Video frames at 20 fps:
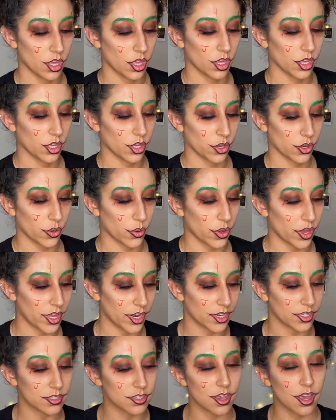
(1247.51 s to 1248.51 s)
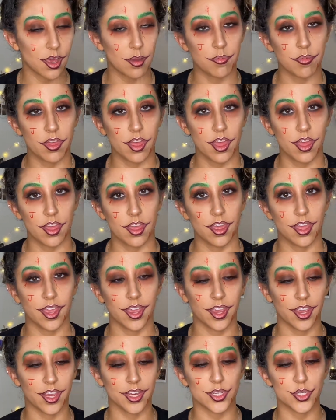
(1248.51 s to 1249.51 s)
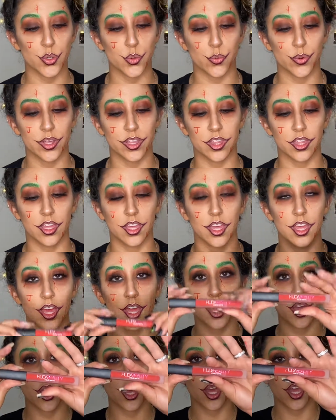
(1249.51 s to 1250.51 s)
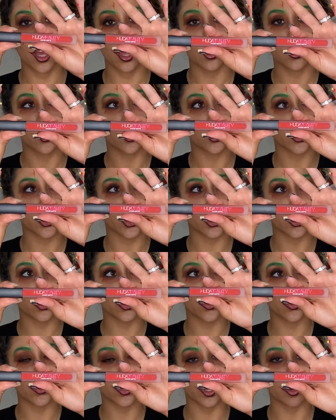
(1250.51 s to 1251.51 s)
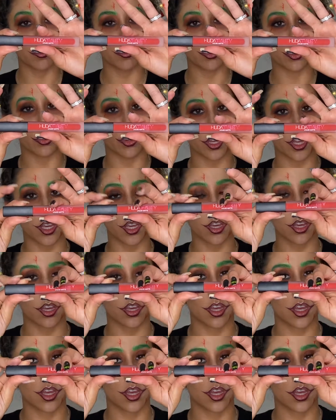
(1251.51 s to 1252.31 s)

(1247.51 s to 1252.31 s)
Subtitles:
And go ahead and top that. And with the Huda Beauty